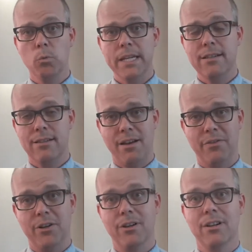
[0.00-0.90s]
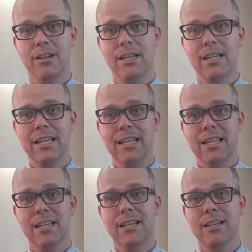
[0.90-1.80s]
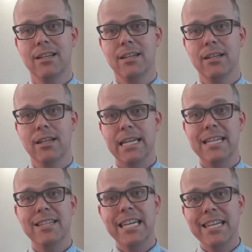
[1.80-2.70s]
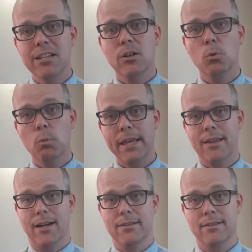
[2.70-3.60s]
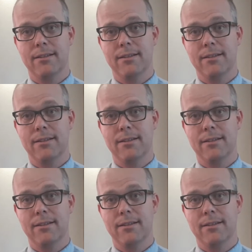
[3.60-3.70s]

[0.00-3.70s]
we suffer. He's here with us.